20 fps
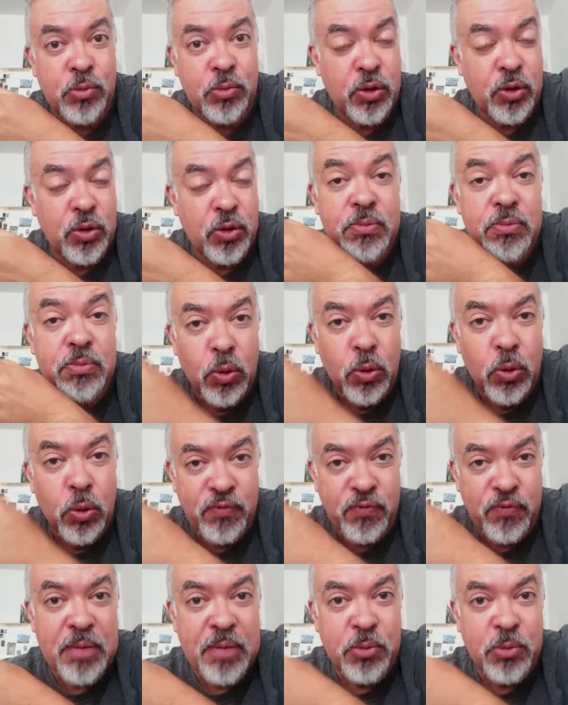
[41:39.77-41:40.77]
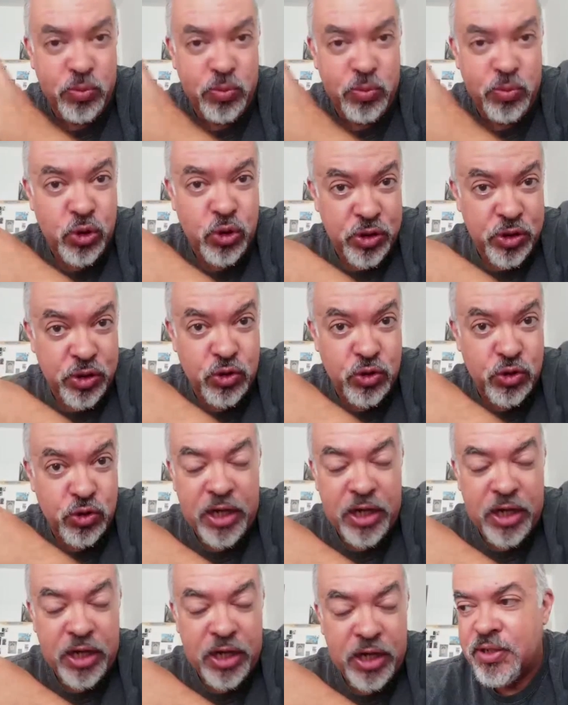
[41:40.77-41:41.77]
of the most famous Portuguese
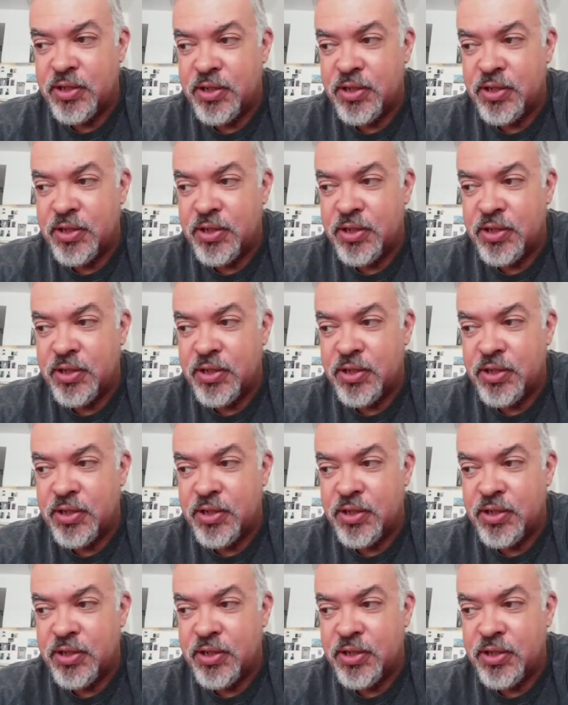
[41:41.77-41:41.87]
writers.